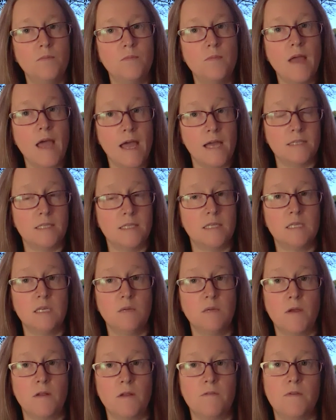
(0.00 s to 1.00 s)

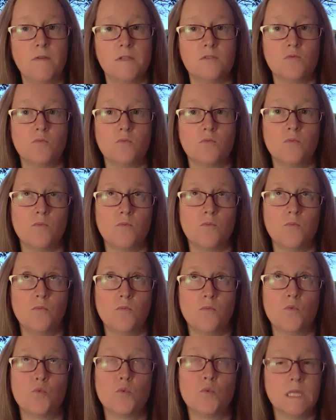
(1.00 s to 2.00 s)
accessing benefits
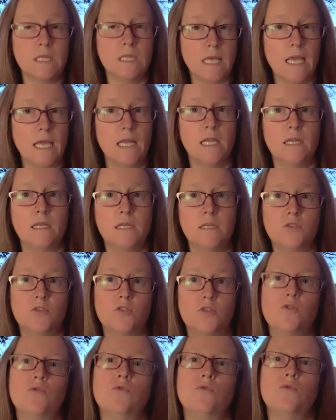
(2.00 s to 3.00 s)
related
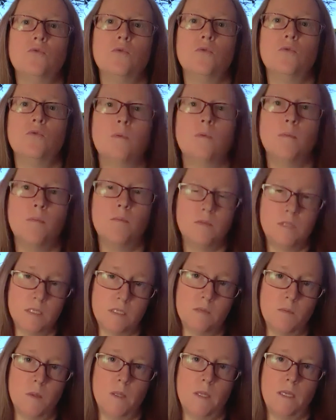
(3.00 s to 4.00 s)
to
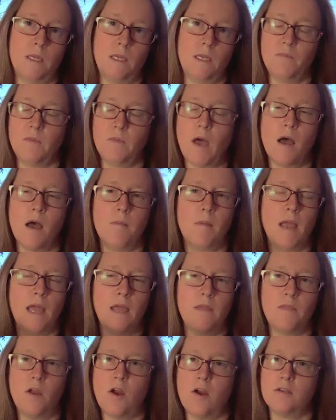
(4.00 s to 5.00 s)
disability.
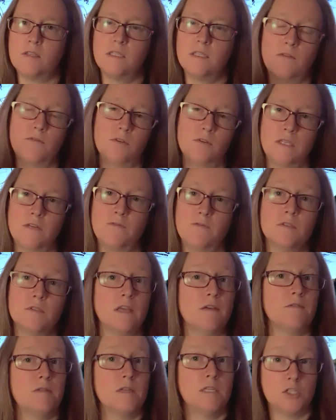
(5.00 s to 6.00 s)
And there are several different
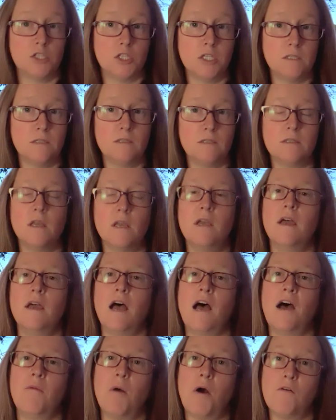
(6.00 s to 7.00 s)
definitions
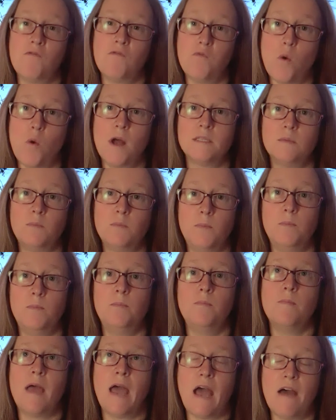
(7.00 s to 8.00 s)
of what
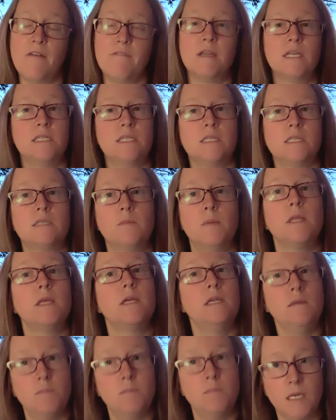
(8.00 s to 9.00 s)
having a
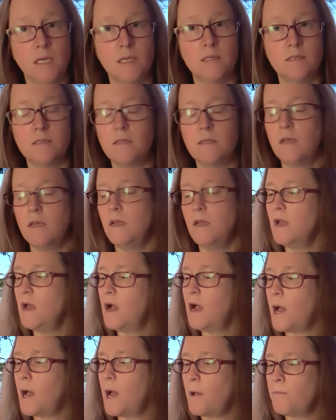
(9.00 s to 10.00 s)
disability means.
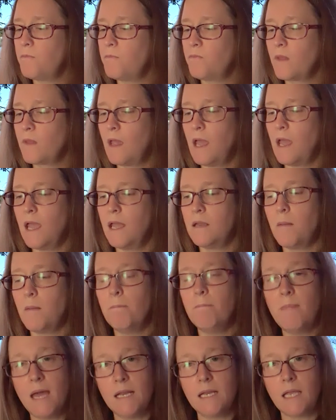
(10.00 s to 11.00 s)
And
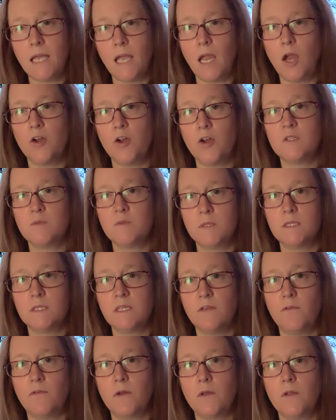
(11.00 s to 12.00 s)
Medicare
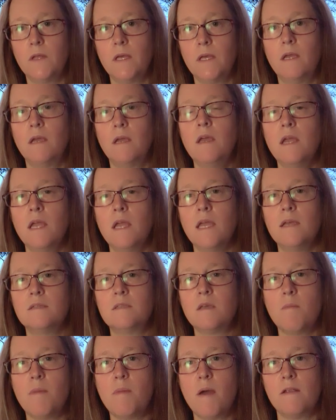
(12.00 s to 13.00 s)
specifically is
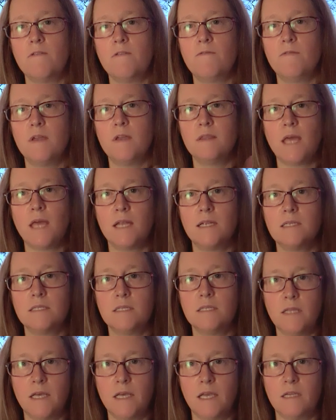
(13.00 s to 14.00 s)
a benefit that is
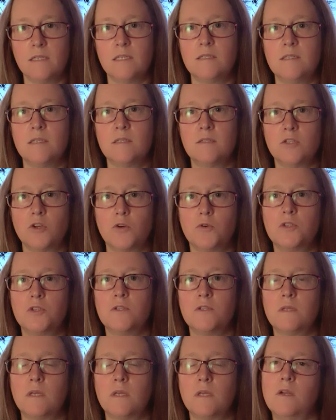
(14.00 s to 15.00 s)
linked to Social
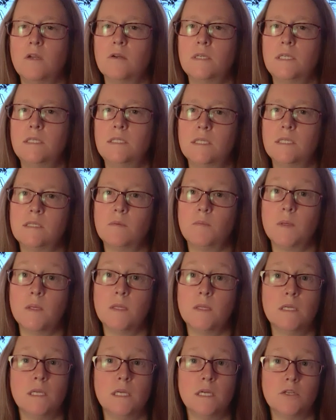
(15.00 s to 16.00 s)
Security
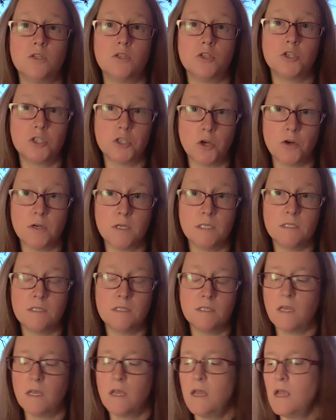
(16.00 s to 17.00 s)
disability
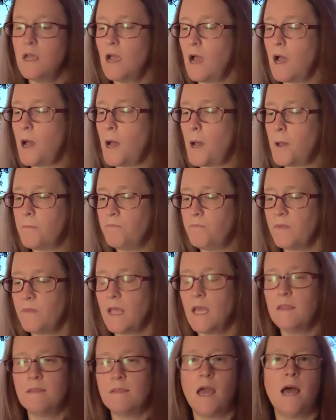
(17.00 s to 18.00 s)
insurance. And
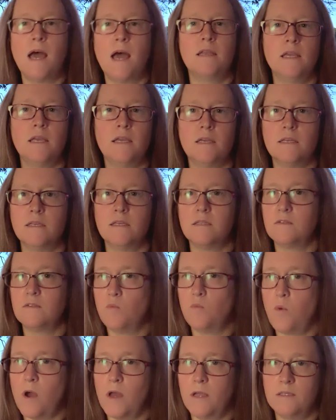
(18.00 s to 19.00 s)
that is
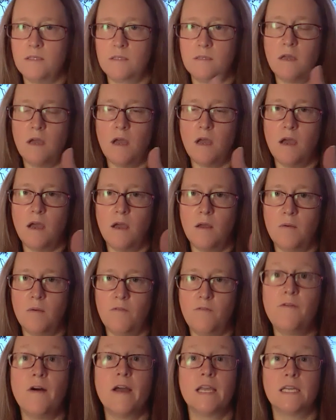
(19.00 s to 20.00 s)
what
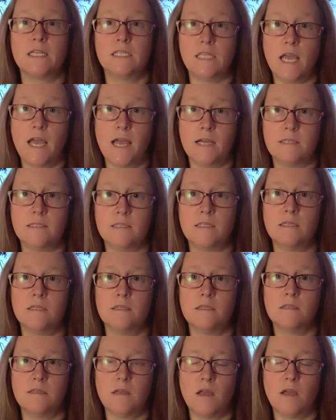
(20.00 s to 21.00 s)
FICA
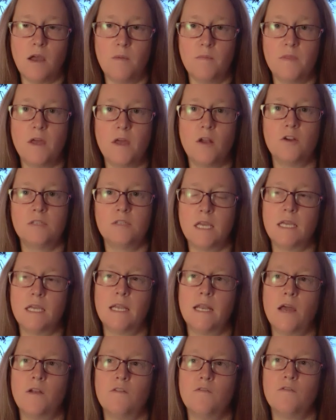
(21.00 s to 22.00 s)
taxes that are taken
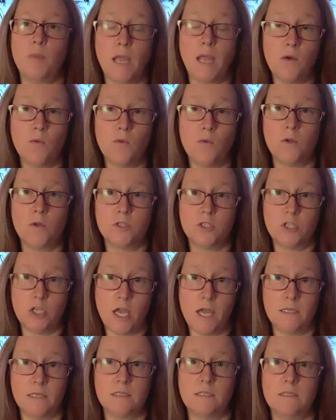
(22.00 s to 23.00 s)
out of payroll
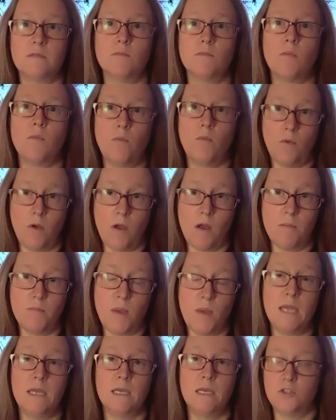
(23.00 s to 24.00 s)
checks
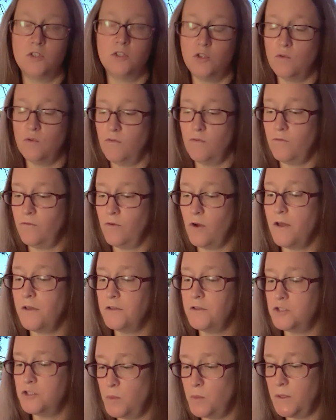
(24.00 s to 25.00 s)
pay into for
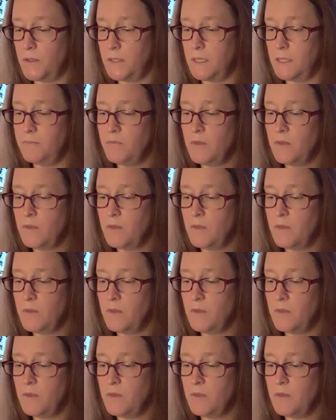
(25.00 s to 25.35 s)
eligibility.